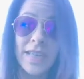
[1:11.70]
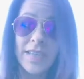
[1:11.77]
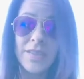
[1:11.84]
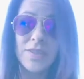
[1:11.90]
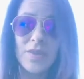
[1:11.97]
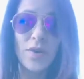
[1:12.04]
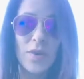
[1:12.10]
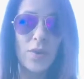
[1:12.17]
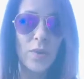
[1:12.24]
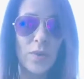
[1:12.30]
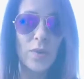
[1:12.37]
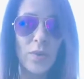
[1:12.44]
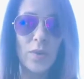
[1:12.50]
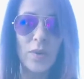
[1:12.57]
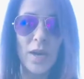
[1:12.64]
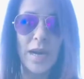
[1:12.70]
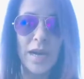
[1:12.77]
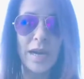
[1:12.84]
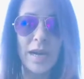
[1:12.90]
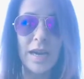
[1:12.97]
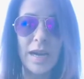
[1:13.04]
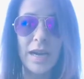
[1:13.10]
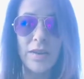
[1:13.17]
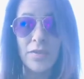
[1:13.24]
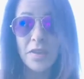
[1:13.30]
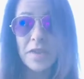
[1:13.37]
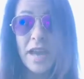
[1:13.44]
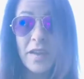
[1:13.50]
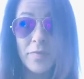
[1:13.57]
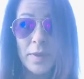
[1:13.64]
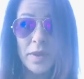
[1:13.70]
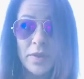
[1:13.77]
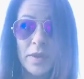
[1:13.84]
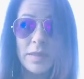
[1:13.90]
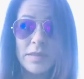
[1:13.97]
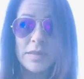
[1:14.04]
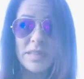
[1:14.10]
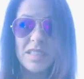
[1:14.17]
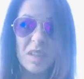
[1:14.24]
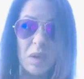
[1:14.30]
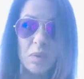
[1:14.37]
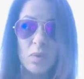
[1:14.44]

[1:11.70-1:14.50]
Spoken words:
So I run half marathons,